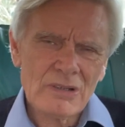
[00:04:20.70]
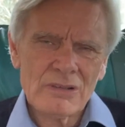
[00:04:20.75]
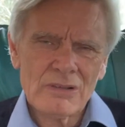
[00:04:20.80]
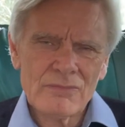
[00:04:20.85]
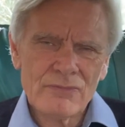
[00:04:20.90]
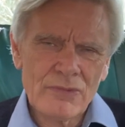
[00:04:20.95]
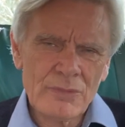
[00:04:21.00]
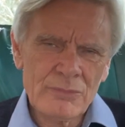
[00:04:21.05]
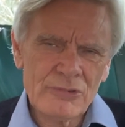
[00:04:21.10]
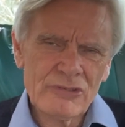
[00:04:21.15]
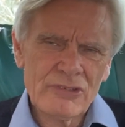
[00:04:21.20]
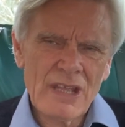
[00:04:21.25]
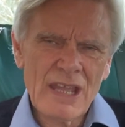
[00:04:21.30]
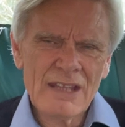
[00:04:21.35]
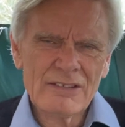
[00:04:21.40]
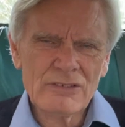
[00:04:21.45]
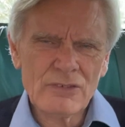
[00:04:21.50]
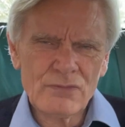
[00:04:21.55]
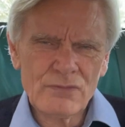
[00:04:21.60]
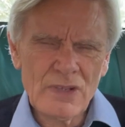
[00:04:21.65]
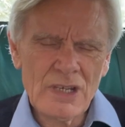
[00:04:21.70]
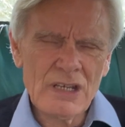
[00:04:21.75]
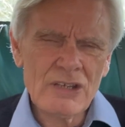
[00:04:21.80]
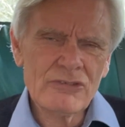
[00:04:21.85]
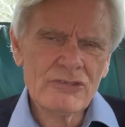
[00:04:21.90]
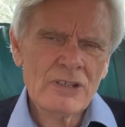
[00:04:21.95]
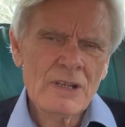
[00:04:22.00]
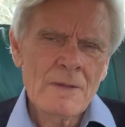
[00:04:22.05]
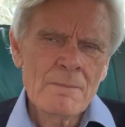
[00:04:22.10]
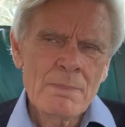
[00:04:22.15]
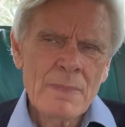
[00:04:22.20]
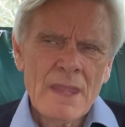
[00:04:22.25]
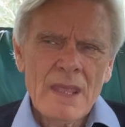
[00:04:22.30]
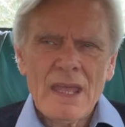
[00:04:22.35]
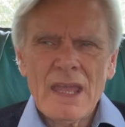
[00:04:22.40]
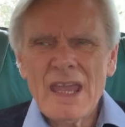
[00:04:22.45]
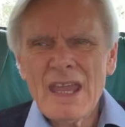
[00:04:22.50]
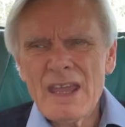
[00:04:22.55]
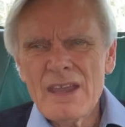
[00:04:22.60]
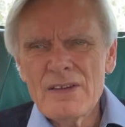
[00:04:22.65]
from start to finish
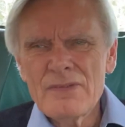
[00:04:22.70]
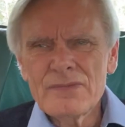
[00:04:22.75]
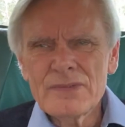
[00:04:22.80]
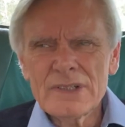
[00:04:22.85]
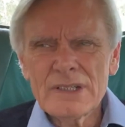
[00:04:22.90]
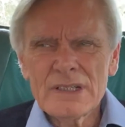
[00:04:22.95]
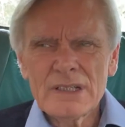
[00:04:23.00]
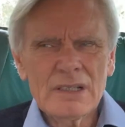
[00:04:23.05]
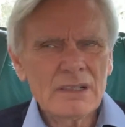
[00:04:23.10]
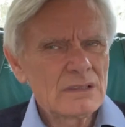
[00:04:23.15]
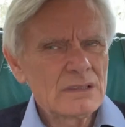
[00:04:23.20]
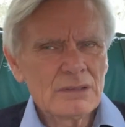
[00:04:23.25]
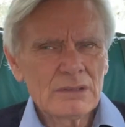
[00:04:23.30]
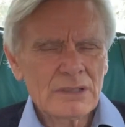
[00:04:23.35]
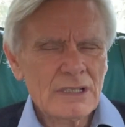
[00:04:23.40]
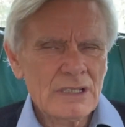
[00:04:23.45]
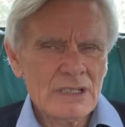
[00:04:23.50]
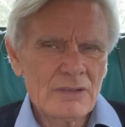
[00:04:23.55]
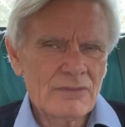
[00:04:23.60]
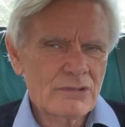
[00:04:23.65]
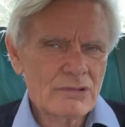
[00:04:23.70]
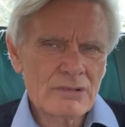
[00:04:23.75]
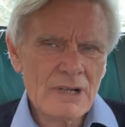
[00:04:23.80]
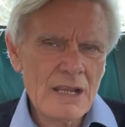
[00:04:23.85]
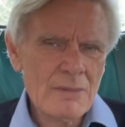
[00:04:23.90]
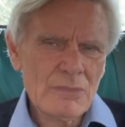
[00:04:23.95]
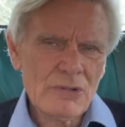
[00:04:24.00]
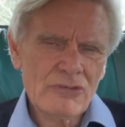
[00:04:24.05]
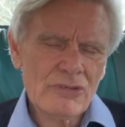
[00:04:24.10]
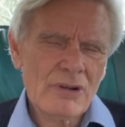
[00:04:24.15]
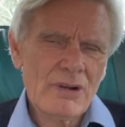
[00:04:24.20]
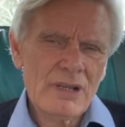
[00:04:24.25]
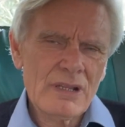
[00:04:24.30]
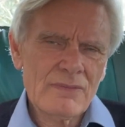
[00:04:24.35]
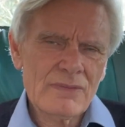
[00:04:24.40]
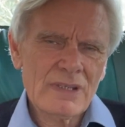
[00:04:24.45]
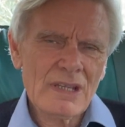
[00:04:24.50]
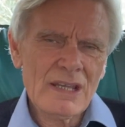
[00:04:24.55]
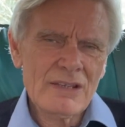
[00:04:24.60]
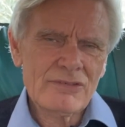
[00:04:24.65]
have, in a great majority
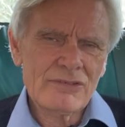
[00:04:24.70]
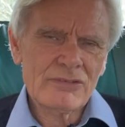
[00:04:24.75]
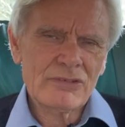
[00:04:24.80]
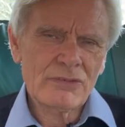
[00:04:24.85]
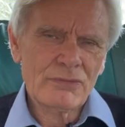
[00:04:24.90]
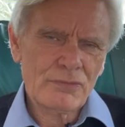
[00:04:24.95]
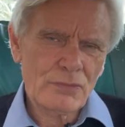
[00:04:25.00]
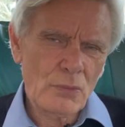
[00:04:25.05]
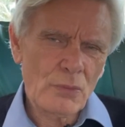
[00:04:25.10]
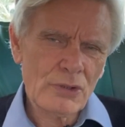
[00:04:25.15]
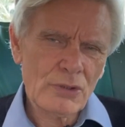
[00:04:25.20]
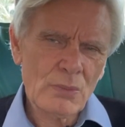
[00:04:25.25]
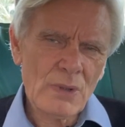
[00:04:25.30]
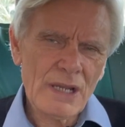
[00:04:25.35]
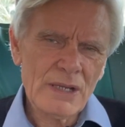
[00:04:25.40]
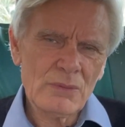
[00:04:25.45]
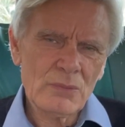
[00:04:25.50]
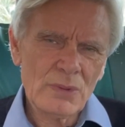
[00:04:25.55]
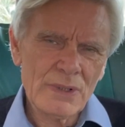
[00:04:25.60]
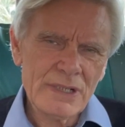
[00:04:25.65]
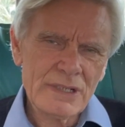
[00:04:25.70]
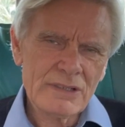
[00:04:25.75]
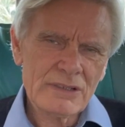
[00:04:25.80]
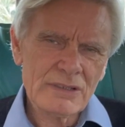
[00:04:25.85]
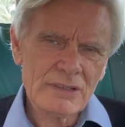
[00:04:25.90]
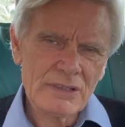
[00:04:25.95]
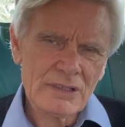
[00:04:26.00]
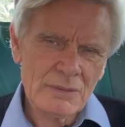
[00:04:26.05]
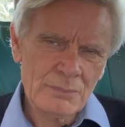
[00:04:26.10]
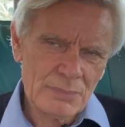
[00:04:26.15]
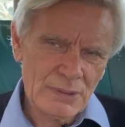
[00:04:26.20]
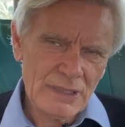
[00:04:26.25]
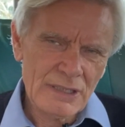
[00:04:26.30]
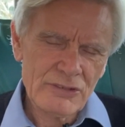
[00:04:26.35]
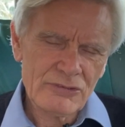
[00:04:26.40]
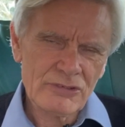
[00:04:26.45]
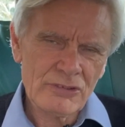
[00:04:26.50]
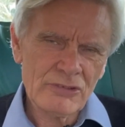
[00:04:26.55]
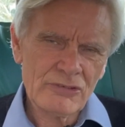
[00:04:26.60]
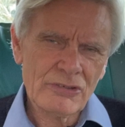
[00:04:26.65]
of cases, a 4 to 8 week
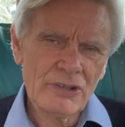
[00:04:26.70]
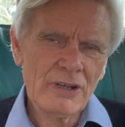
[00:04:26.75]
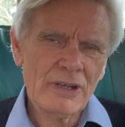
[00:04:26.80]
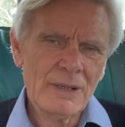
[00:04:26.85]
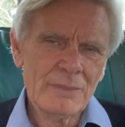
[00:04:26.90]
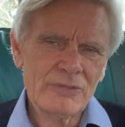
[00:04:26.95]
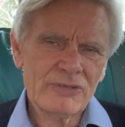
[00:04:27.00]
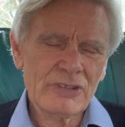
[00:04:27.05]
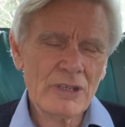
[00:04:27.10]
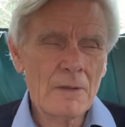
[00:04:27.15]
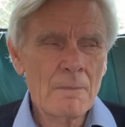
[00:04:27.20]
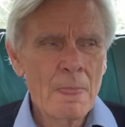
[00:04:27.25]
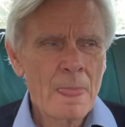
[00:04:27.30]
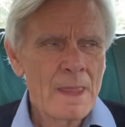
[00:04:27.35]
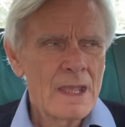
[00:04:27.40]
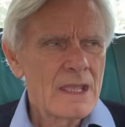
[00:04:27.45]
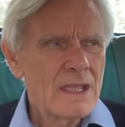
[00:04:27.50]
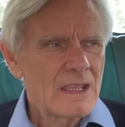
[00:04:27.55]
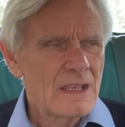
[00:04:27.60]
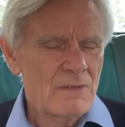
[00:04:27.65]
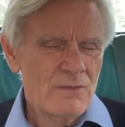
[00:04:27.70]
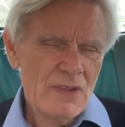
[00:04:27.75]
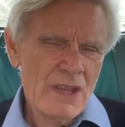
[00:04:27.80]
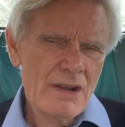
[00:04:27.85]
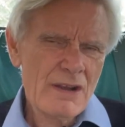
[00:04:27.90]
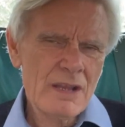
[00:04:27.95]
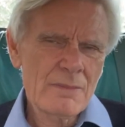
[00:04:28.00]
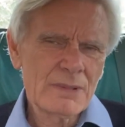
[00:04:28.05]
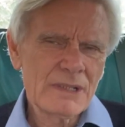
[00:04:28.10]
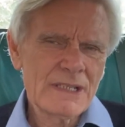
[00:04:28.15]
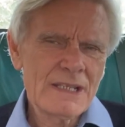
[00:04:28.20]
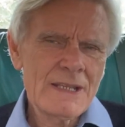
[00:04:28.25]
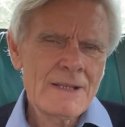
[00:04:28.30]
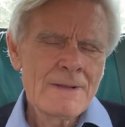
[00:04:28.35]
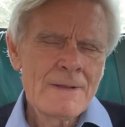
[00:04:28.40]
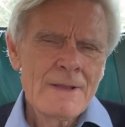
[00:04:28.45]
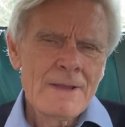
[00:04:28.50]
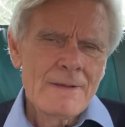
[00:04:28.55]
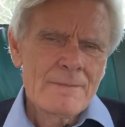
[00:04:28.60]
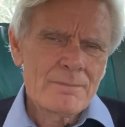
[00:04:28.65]
completion time. So invariably,
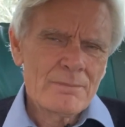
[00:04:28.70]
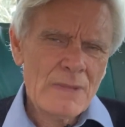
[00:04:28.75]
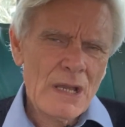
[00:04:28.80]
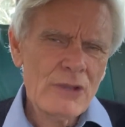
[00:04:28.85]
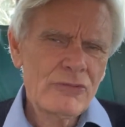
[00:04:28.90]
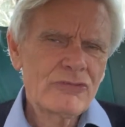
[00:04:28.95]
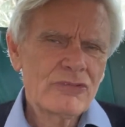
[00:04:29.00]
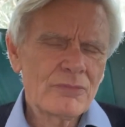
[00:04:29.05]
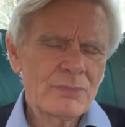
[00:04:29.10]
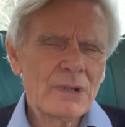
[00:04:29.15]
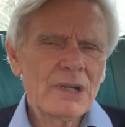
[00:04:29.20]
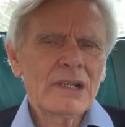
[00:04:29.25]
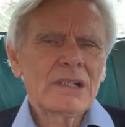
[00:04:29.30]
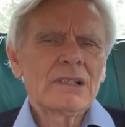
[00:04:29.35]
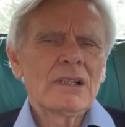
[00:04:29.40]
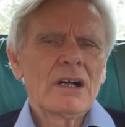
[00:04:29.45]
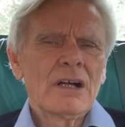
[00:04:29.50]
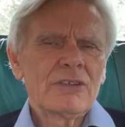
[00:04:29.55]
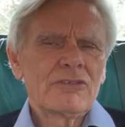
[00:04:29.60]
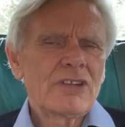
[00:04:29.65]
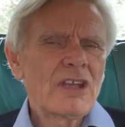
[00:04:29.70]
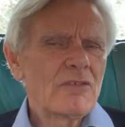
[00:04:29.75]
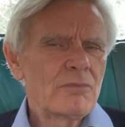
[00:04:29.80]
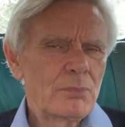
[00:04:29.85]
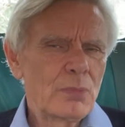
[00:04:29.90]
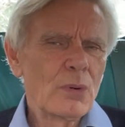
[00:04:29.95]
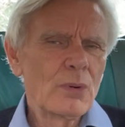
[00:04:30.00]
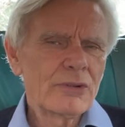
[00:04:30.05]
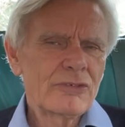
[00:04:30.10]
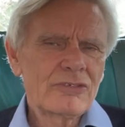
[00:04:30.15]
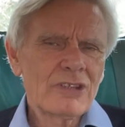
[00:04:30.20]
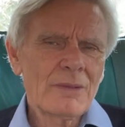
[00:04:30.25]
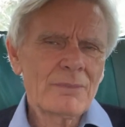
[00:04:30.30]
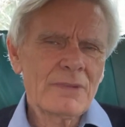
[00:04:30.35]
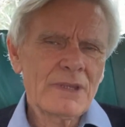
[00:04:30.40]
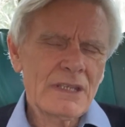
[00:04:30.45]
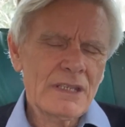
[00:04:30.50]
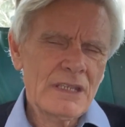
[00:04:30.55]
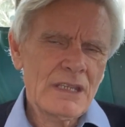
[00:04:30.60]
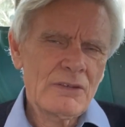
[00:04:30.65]
most of my clients have bought
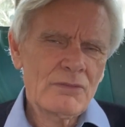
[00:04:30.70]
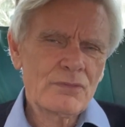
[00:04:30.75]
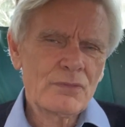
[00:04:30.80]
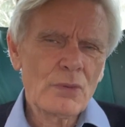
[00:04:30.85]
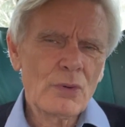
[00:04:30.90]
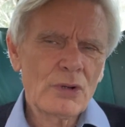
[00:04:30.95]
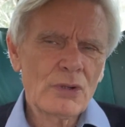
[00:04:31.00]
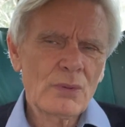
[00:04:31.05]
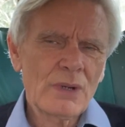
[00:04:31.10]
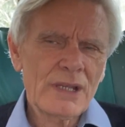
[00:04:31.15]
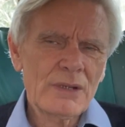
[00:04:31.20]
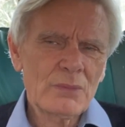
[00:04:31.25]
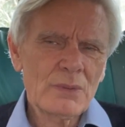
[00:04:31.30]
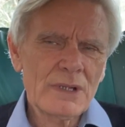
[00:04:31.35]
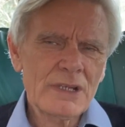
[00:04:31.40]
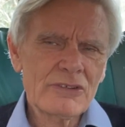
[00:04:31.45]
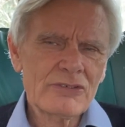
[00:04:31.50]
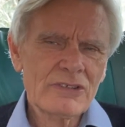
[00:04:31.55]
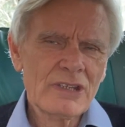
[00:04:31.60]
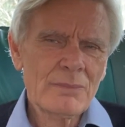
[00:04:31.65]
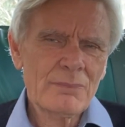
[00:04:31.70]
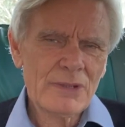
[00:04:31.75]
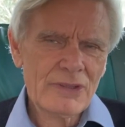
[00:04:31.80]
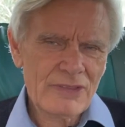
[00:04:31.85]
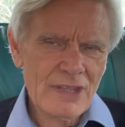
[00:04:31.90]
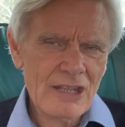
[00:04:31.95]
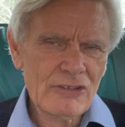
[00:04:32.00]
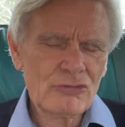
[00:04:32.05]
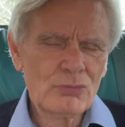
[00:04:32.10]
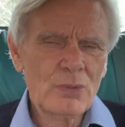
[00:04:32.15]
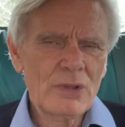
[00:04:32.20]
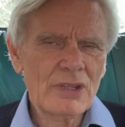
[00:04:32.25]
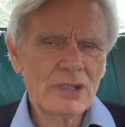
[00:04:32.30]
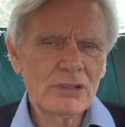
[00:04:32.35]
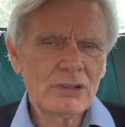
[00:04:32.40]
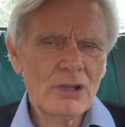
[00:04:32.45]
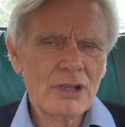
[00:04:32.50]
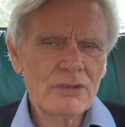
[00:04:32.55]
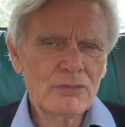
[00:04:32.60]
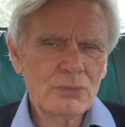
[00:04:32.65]
something in 4 to 8 weeks, but that's with a
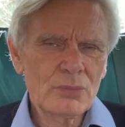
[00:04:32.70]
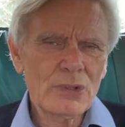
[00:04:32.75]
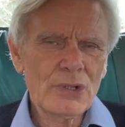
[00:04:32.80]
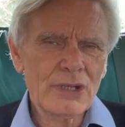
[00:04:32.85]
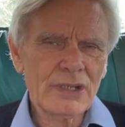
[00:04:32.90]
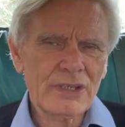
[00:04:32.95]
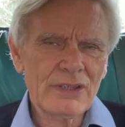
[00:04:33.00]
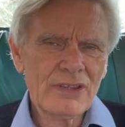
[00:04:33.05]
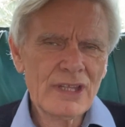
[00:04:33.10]
lot of work.